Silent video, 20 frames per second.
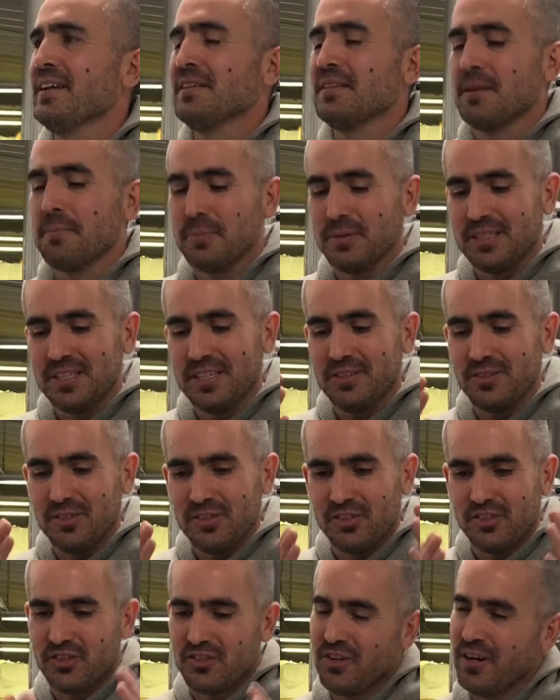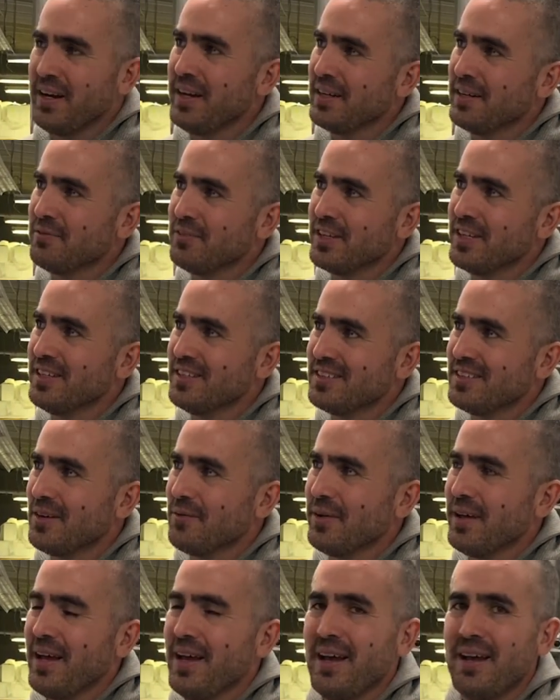the particular strain of yeast that we
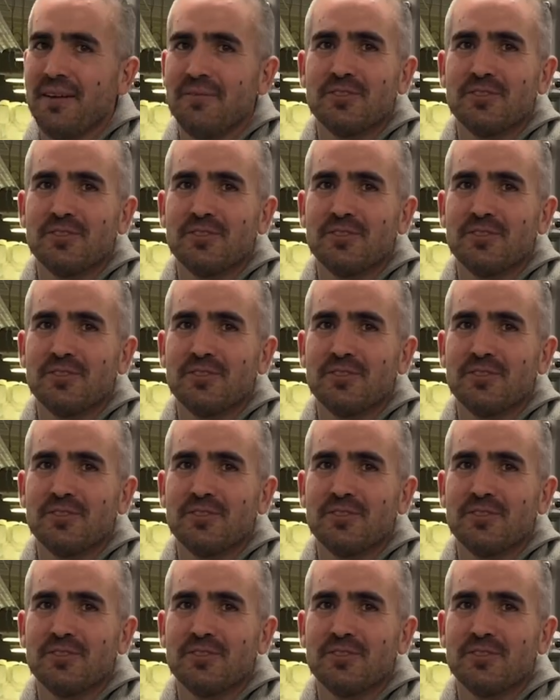have,